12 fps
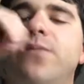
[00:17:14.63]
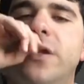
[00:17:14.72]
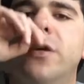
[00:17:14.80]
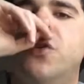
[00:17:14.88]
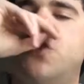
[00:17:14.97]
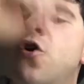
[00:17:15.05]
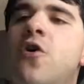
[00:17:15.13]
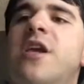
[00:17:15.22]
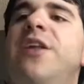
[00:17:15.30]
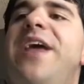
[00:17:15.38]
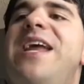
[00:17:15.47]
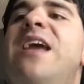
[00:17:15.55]

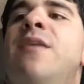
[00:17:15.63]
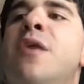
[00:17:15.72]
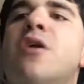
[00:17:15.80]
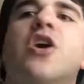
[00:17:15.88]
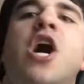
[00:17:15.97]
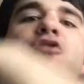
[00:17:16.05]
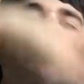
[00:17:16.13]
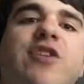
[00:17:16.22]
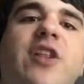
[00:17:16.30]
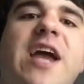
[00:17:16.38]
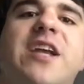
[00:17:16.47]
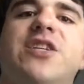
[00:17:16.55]
circulating in their country
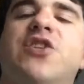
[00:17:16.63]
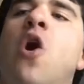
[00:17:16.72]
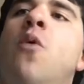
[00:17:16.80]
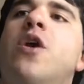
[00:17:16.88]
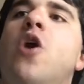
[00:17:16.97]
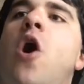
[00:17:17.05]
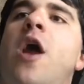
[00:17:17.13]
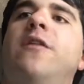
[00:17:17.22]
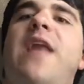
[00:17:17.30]
like is going on,